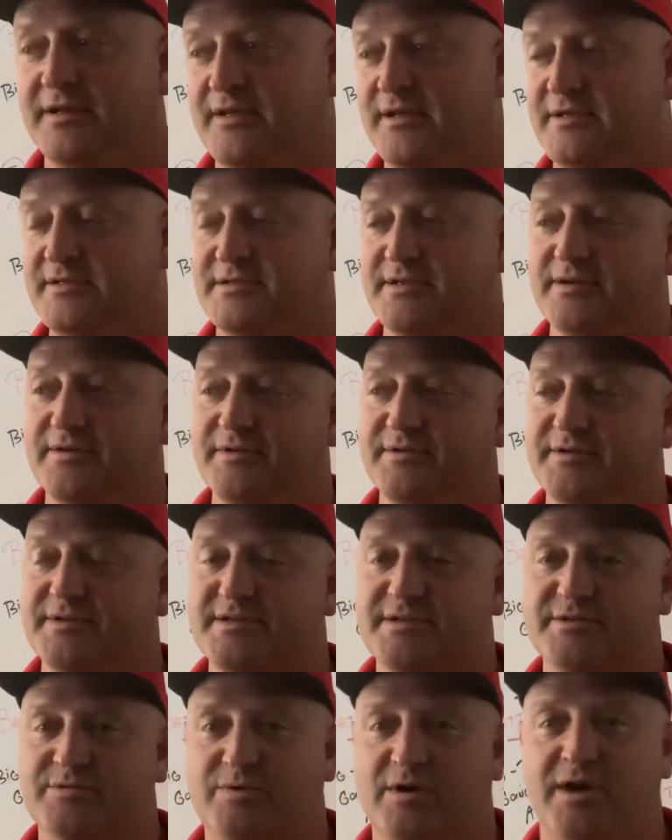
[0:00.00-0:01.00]
So
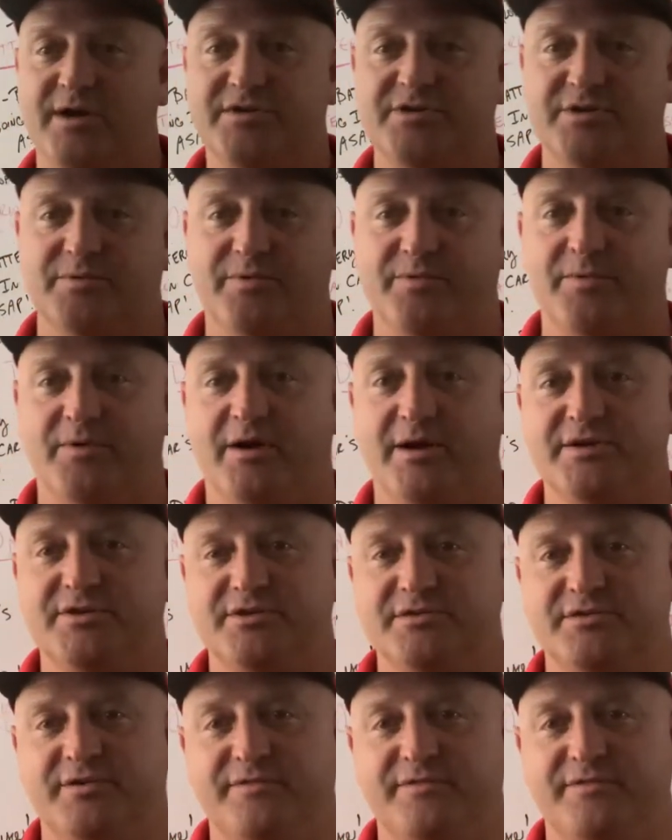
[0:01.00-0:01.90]
this is Roger with Roger's